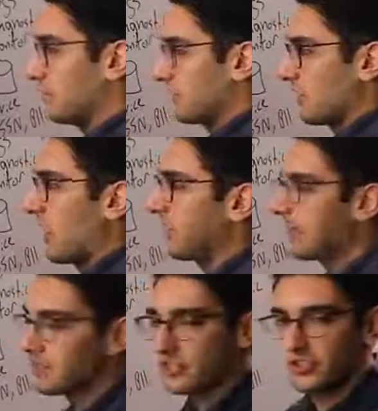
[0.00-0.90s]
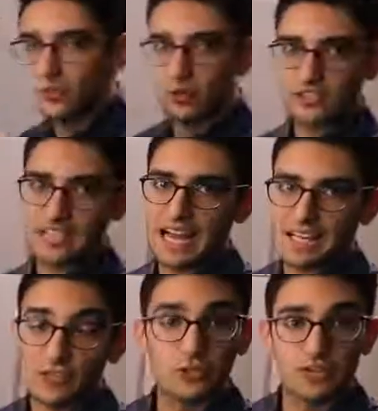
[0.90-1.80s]
So I might just store a
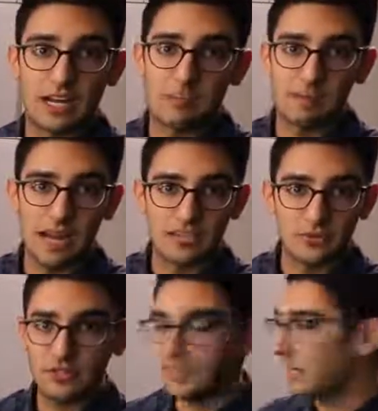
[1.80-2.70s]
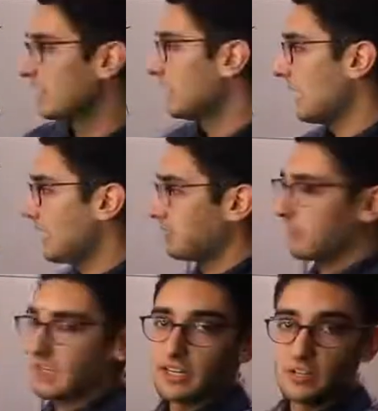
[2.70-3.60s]
static username and password in there, and I'm
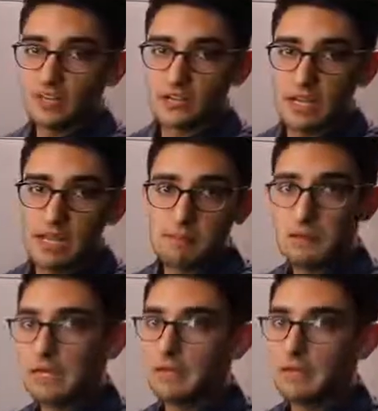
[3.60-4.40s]
giving it a username